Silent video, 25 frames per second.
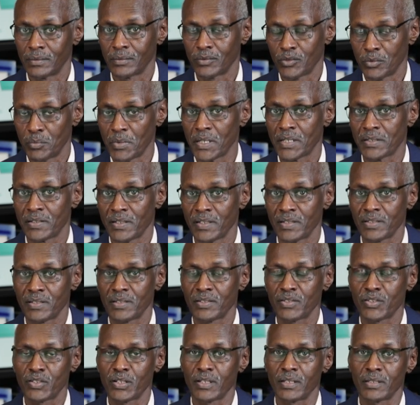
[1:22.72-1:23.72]
to make
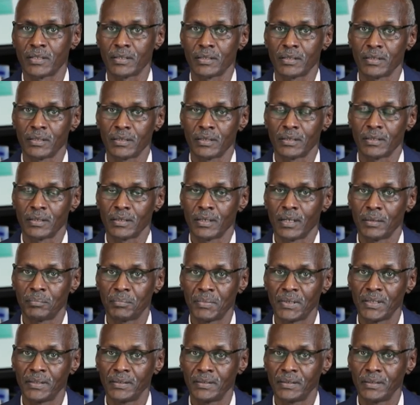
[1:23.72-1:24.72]
this change
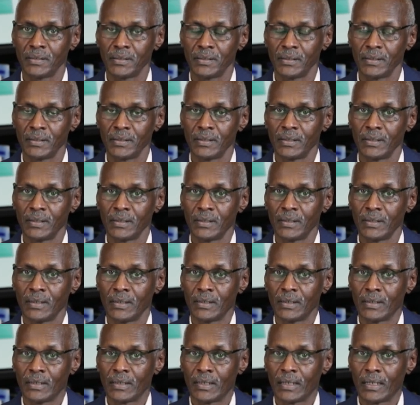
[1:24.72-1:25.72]
happen.
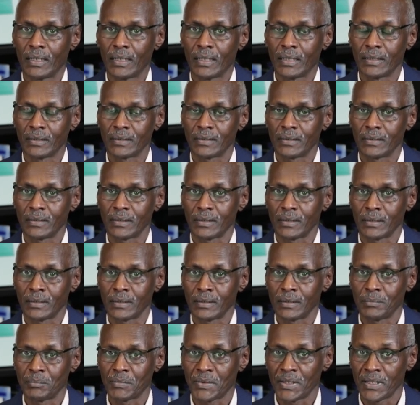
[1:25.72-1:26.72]
And
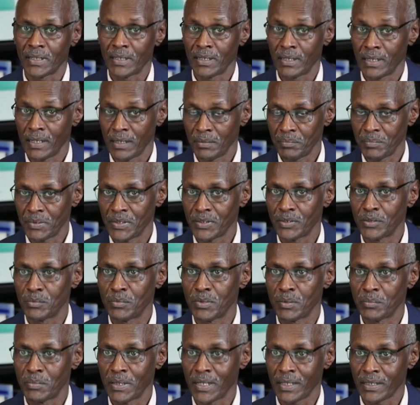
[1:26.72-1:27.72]
I'm really happy to
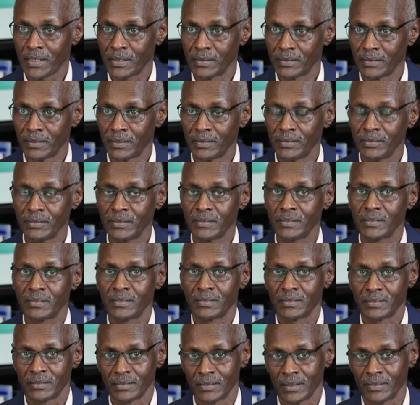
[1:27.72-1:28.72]
be back in Delft.
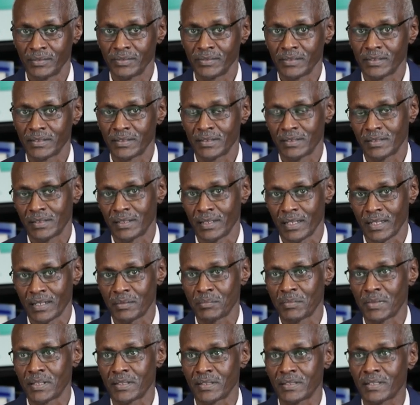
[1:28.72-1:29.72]
Delft is like
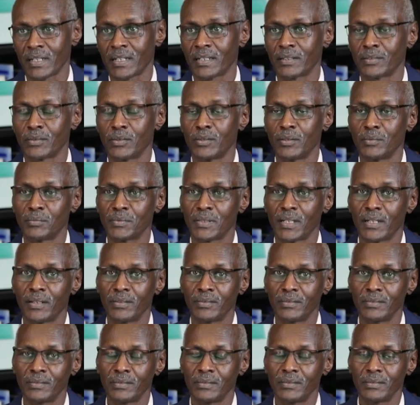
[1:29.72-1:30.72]
my second
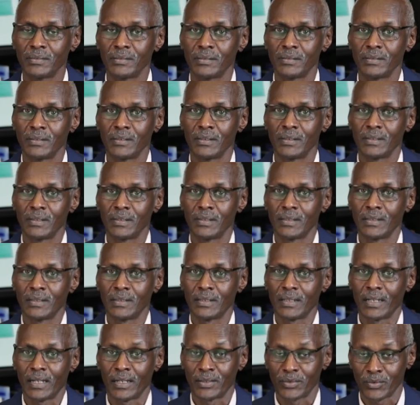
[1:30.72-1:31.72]
hometown,
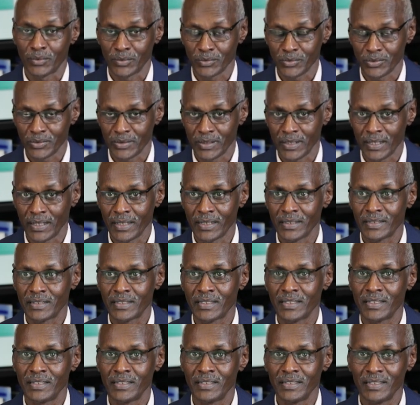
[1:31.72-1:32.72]
and also in
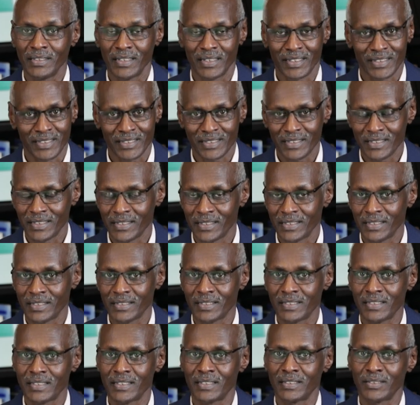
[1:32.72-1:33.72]
IHE. IHE, I
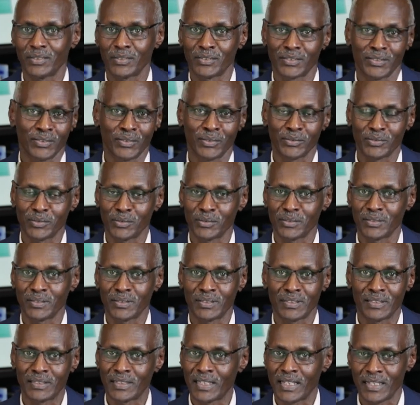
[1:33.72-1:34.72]
see it as also
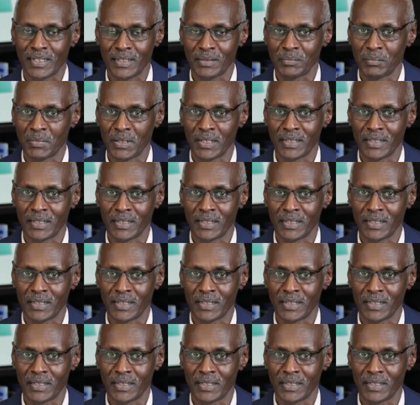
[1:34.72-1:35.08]
like